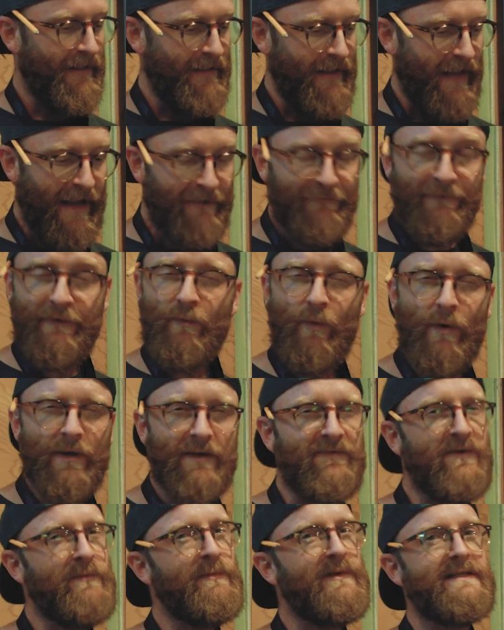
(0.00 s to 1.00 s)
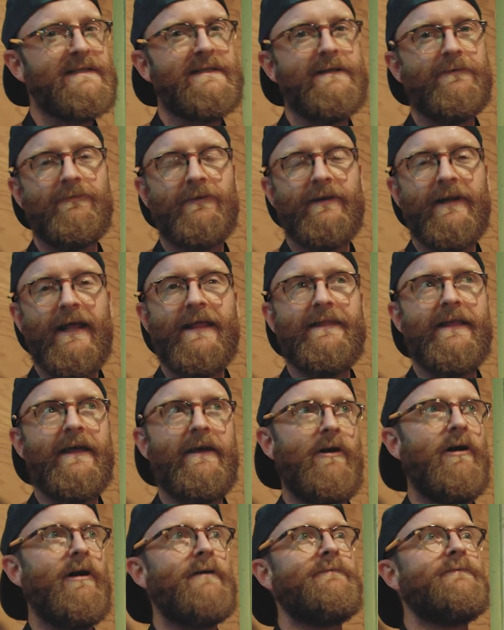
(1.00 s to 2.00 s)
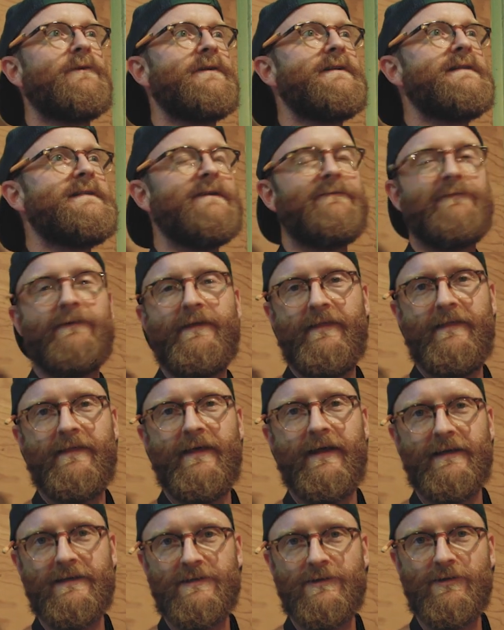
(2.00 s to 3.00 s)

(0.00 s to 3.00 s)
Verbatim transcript: Every one of them is different and they offer different things.